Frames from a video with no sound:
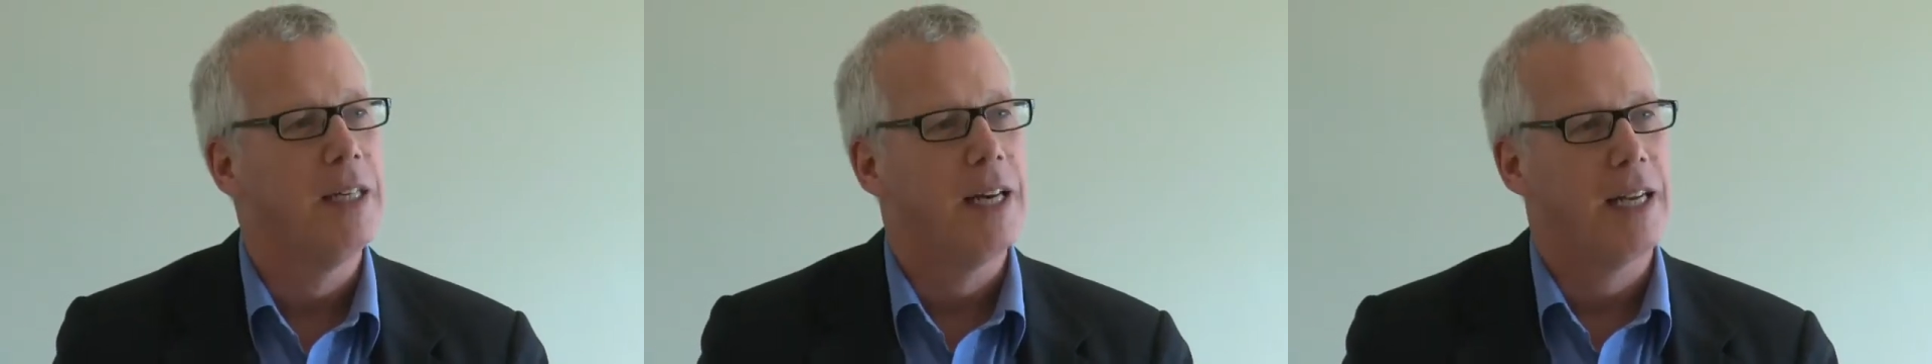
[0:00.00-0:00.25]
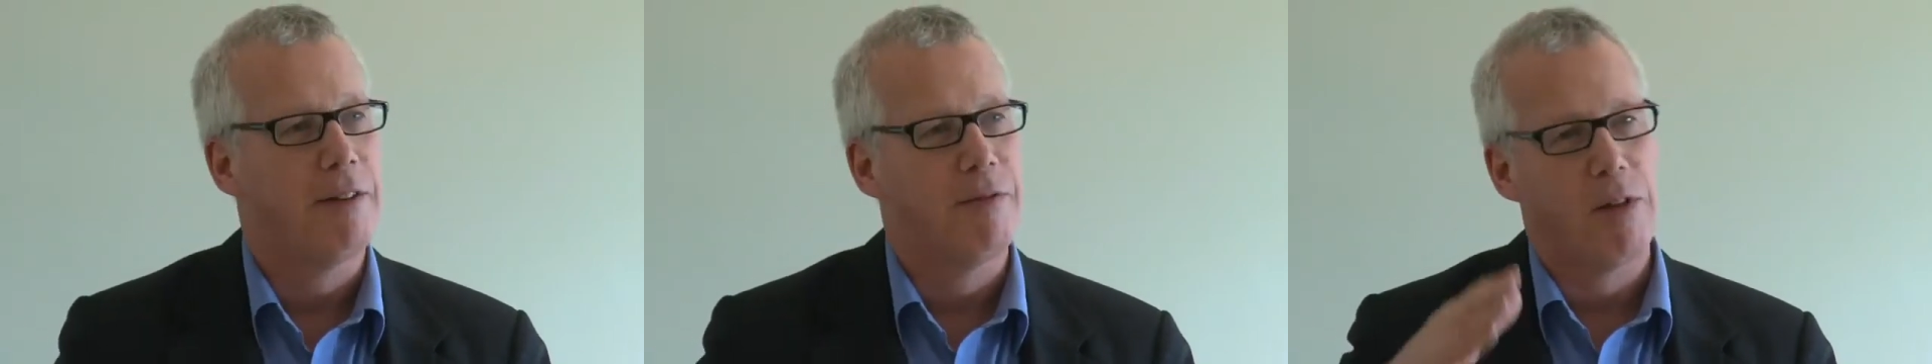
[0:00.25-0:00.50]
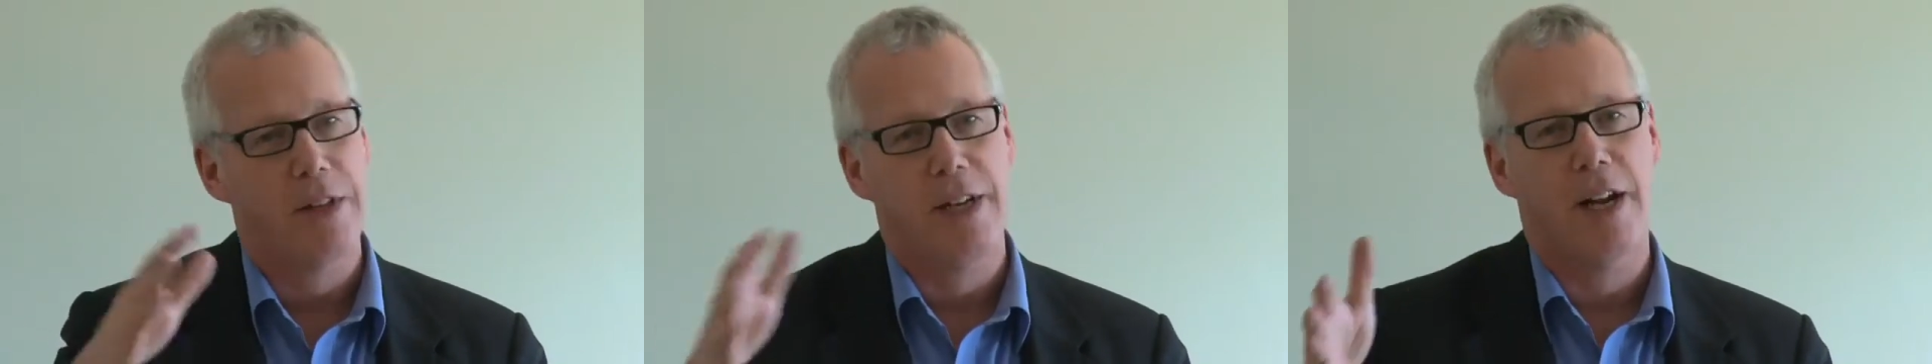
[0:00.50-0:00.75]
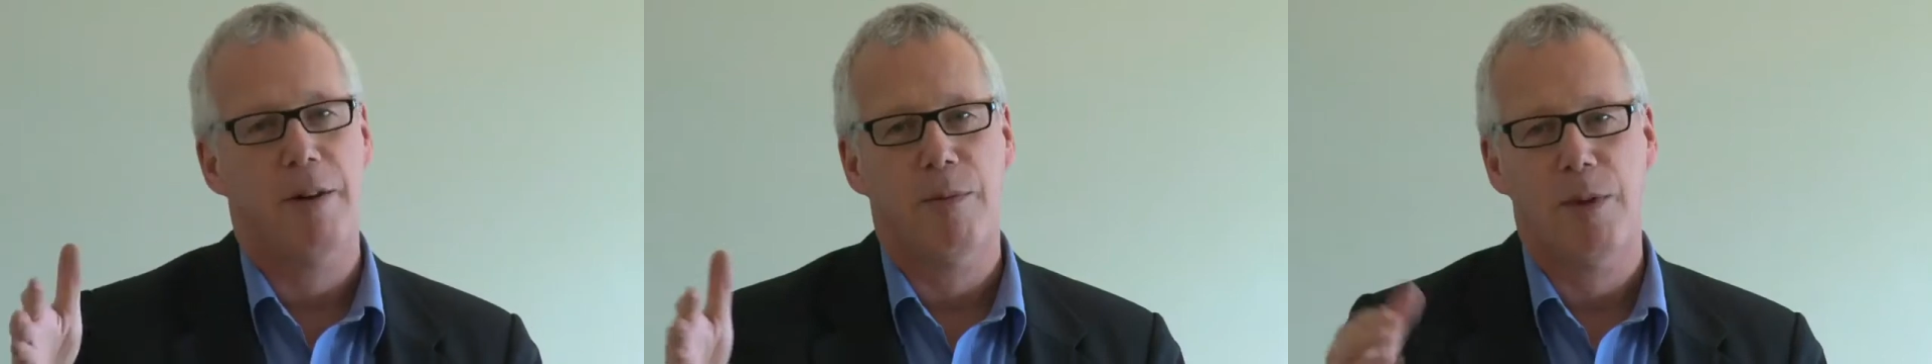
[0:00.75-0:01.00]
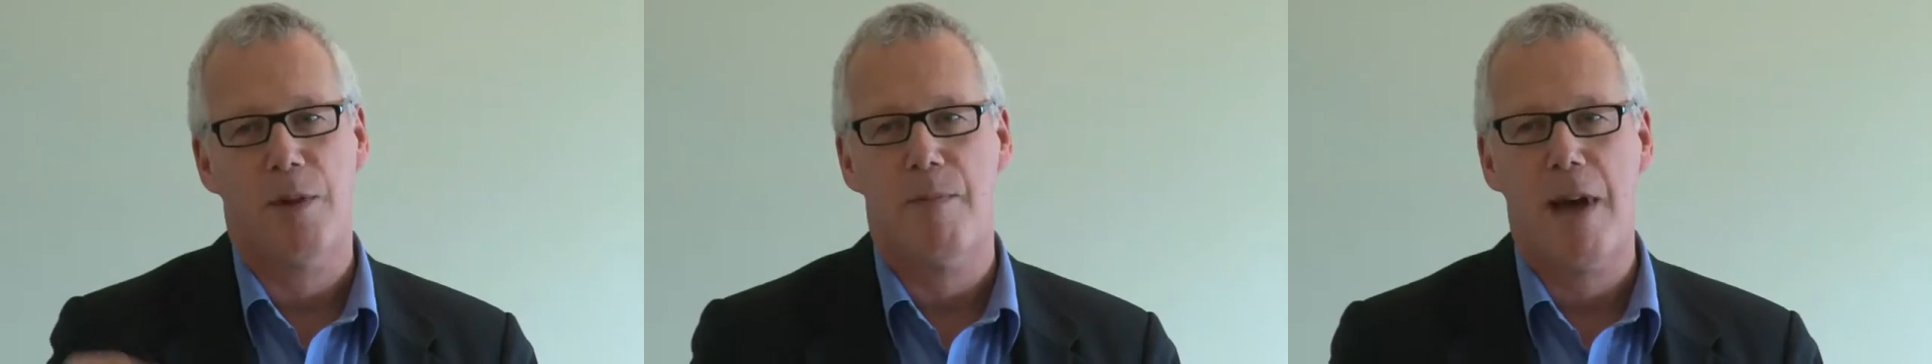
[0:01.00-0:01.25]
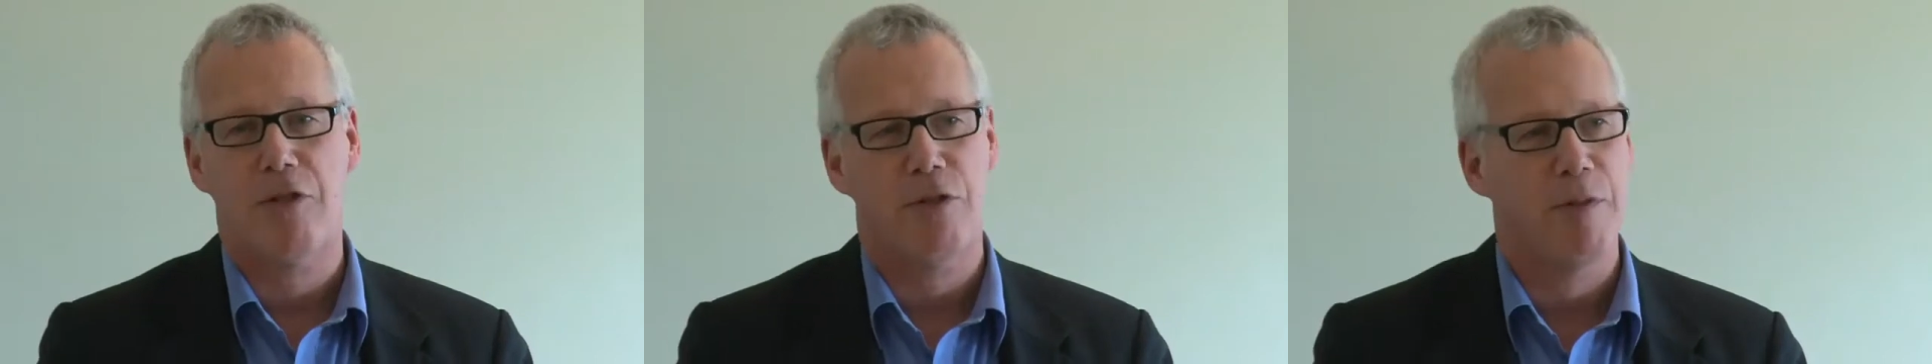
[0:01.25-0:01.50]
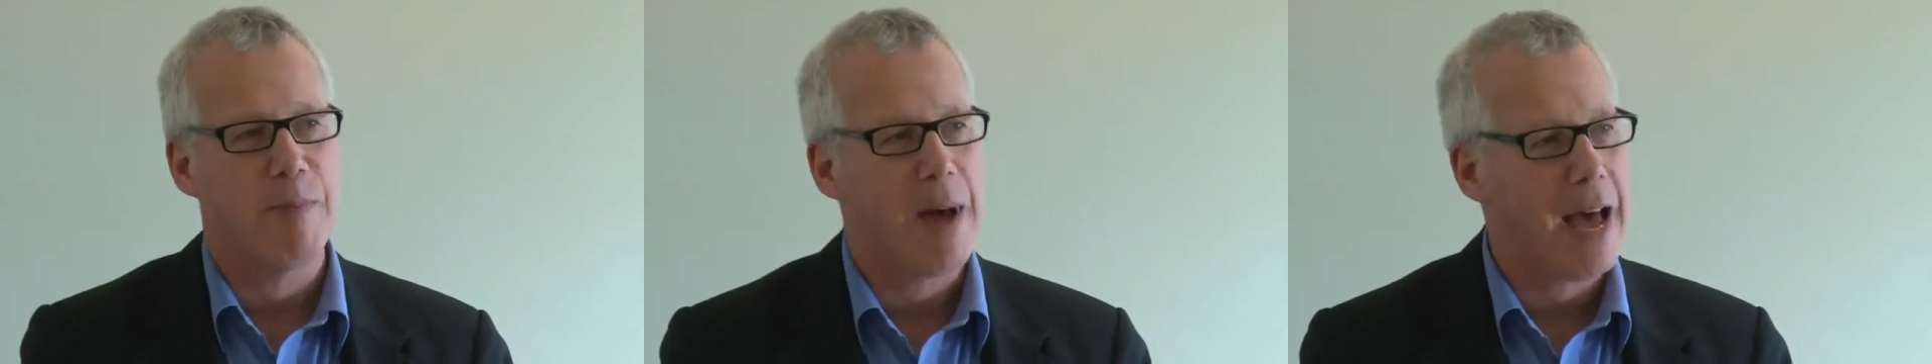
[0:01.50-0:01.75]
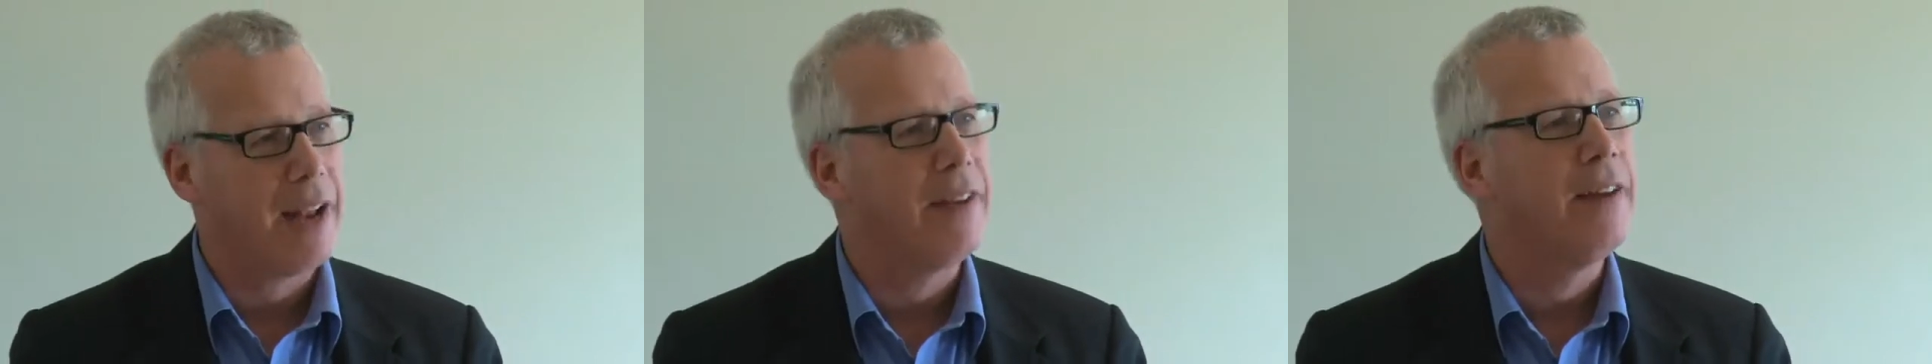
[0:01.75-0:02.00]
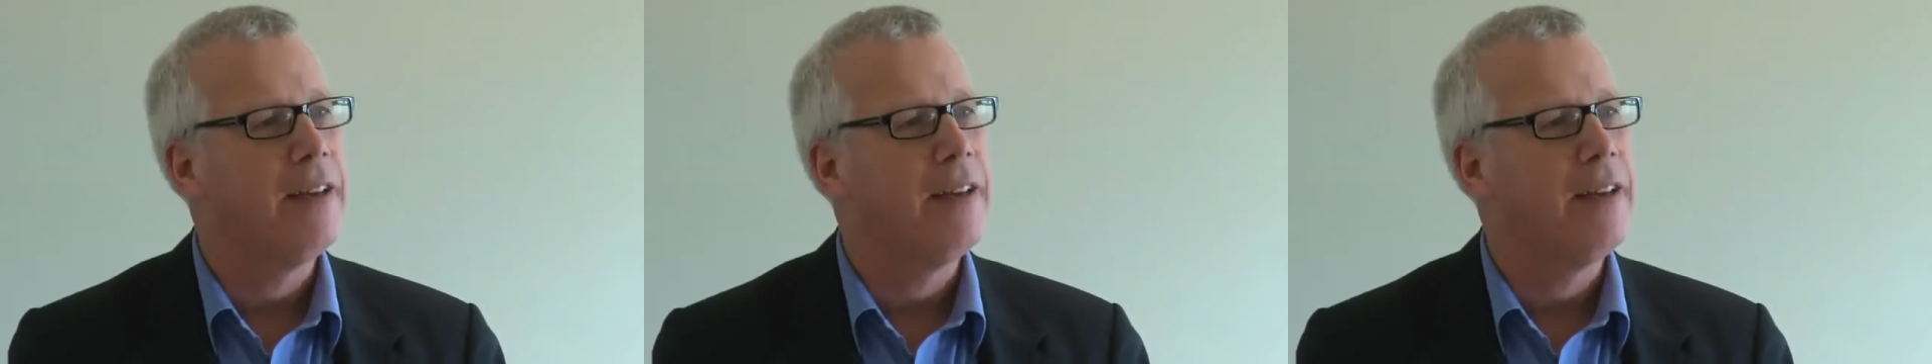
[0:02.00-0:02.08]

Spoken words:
and he followed it up with The Measure of Man.